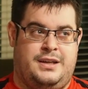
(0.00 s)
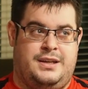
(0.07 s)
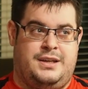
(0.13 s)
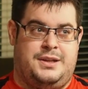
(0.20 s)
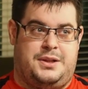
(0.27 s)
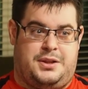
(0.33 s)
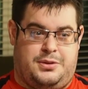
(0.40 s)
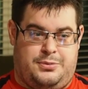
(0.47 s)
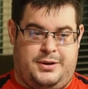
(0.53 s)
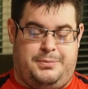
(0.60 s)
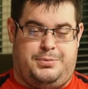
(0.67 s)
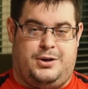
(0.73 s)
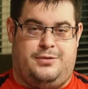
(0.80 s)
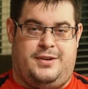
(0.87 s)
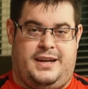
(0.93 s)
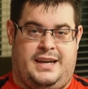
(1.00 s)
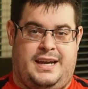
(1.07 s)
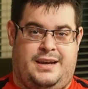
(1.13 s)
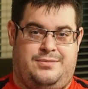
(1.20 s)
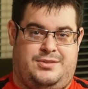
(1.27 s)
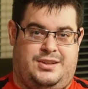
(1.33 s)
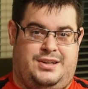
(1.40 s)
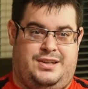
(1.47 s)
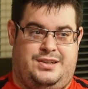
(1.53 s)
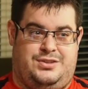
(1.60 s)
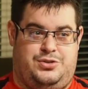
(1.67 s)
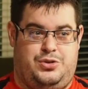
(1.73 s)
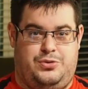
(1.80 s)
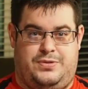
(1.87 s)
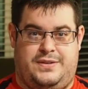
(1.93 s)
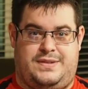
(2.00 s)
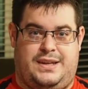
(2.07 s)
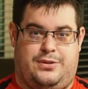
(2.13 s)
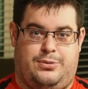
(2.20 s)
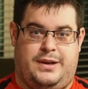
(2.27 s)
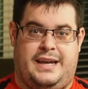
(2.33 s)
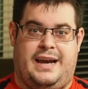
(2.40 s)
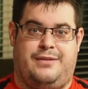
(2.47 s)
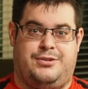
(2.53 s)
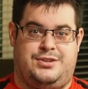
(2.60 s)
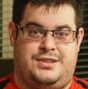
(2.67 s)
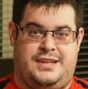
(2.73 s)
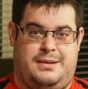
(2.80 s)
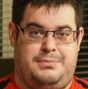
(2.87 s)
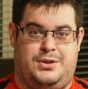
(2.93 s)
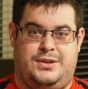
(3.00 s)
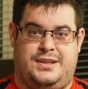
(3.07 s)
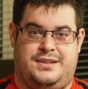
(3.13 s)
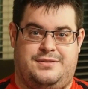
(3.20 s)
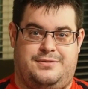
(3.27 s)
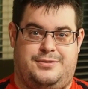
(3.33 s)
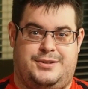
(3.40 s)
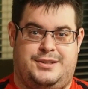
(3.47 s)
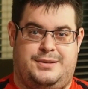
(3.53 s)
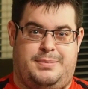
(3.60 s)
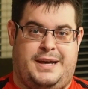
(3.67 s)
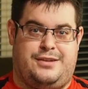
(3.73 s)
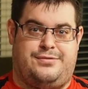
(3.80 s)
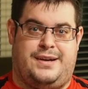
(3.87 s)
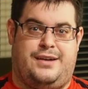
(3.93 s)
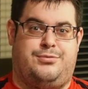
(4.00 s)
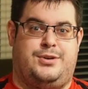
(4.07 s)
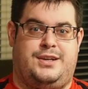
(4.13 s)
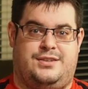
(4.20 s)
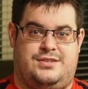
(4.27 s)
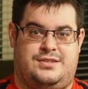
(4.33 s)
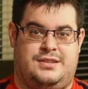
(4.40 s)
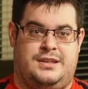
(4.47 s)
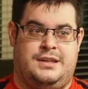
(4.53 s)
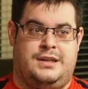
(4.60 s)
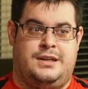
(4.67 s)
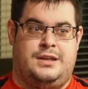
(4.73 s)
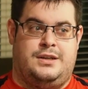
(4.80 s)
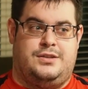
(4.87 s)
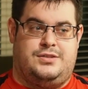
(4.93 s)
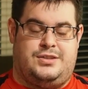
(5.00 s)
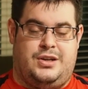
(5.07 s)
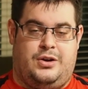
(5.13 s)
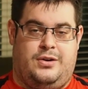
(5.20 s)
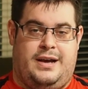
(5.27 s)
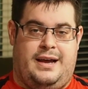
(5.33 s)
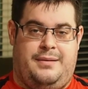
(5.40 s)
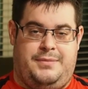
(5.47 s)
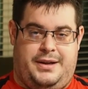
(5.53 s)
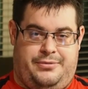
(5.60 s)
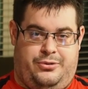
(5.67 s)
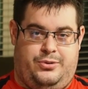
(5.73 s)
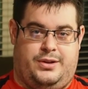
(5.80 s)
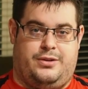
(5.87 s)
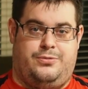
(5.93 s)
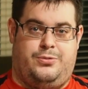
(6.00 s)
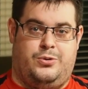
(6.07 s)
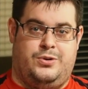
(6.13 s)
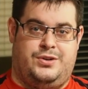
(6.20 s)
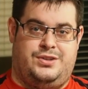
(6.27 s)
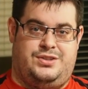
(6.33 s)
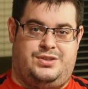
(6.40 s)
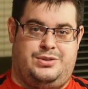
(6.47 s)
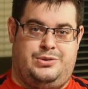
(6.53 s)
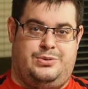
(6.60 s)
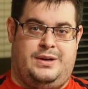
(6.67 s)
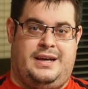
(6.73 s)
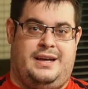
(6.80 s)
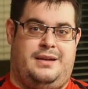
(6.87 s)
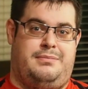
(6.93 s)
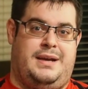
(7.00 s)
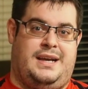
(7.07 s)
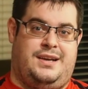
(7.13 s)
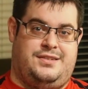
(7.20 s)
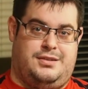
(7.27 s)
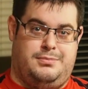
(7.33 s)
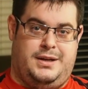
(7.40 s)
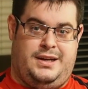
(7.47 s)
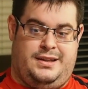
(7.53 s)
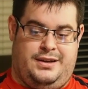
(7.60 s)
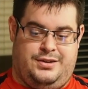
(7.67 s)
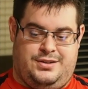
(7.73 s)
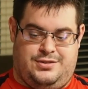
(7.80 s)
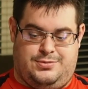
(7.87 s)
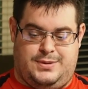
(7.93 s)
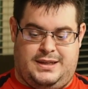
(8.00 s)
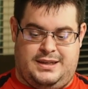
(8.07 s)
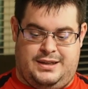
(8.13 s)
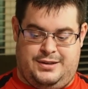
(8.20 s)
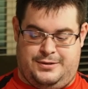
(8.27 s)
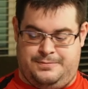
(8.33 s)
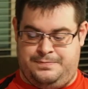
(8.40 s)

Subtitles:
3 perfect games and a 253 average in that building for the past 5 weeks. So I'm definitely looking forward to making some money there this weekend.